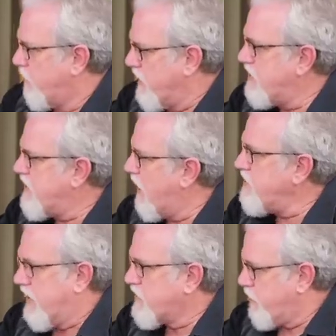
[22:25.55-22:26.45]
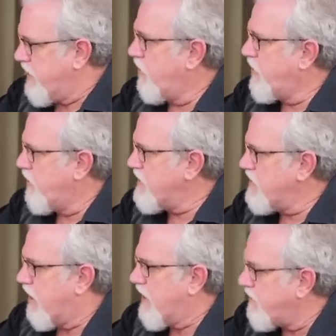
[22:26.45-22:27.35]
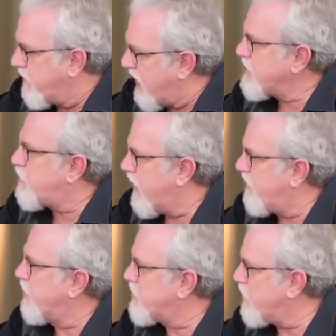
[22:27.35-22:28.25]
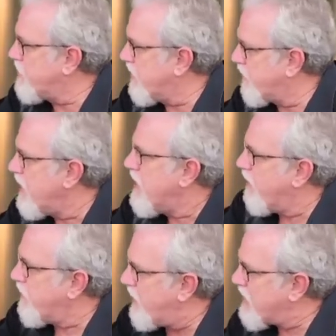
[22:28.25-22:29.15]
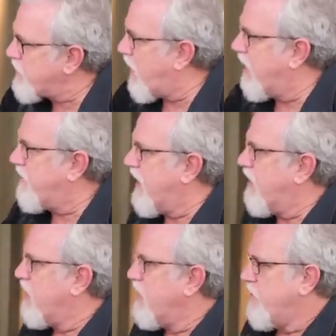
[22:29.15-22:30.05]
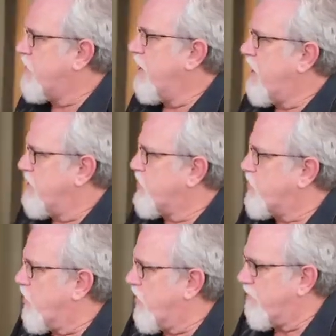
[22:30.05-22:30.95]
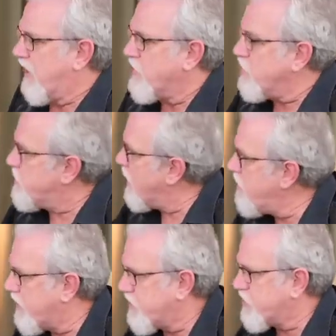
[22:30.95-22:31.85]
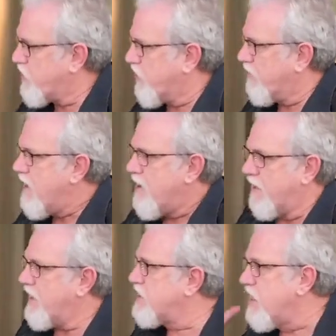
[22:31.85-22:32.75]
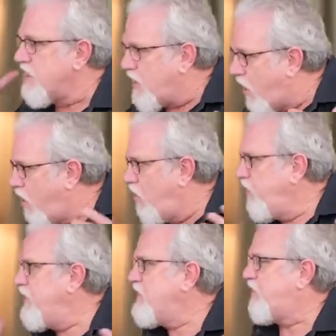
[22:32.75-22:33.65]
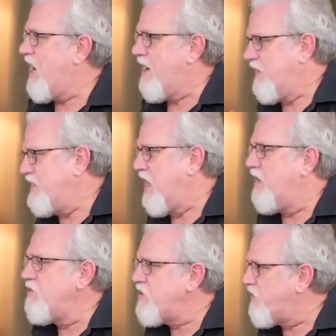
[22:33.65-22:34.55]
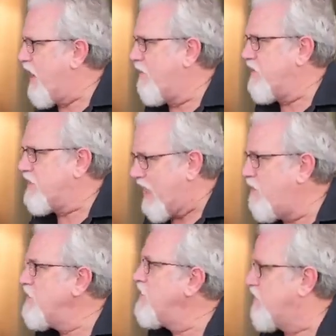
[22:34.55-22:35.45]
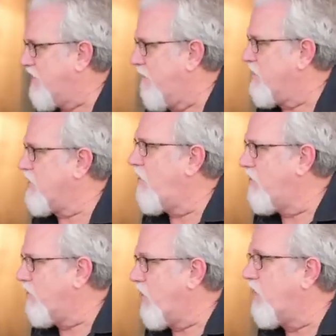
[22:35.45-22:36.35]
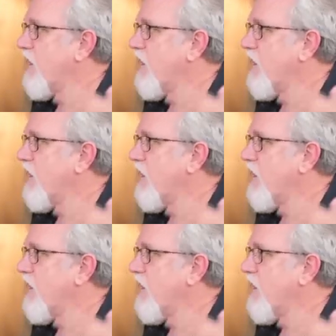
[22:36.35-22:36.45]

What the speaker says: Written down, yes, we know they're written down, and that's why they're so different, and that's why you cannot destroy them, because you dare not destroy them, because all these families, hundreds of families, thousands of families all over the world